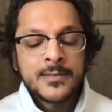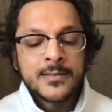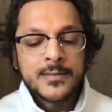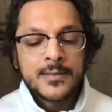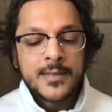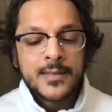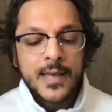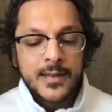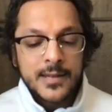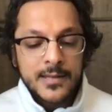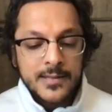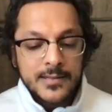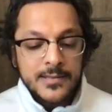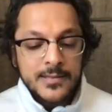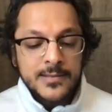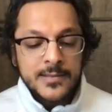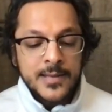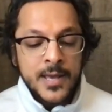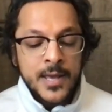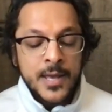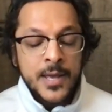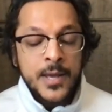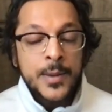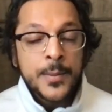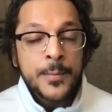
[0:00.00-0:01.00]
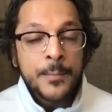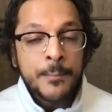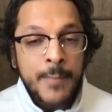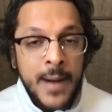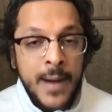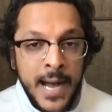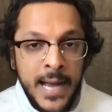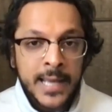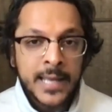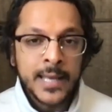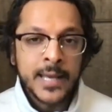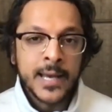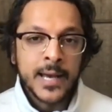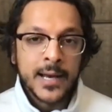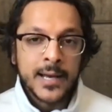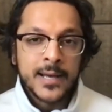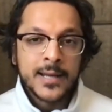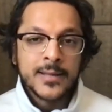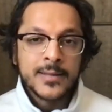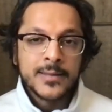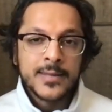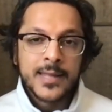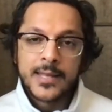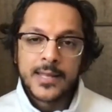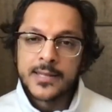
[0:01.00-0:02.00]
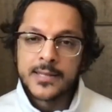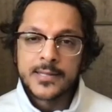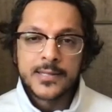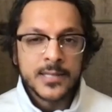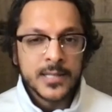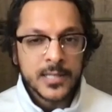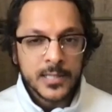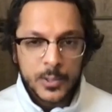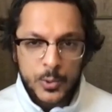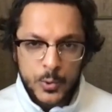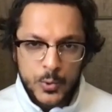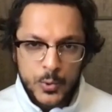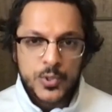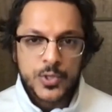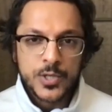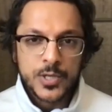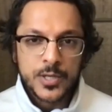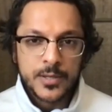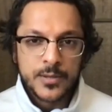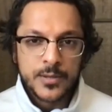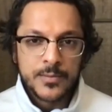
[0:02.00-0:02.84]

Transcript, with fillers: that is Maya, that is an illusion.